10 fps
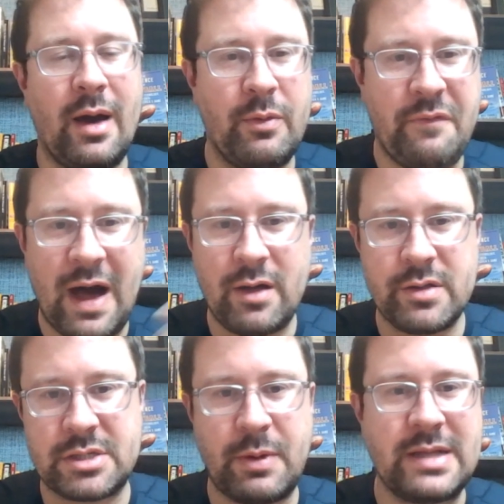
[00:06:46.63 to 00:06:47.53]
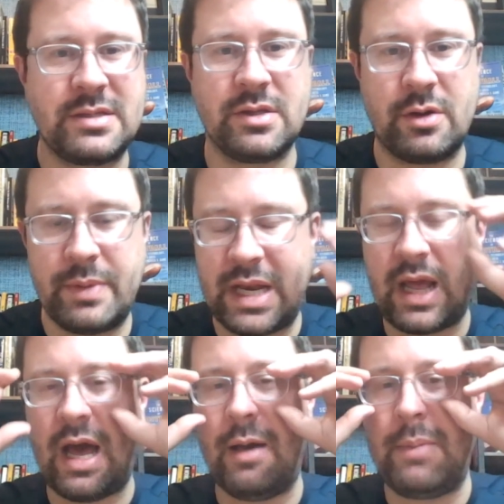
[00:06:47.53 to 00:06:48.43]
We follow the spreads a little bit,
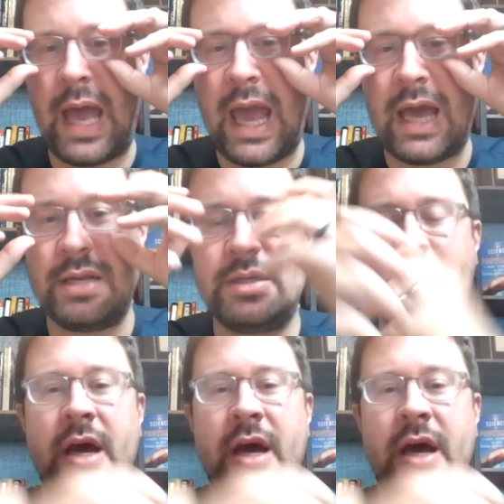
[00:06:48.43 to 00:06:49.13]
and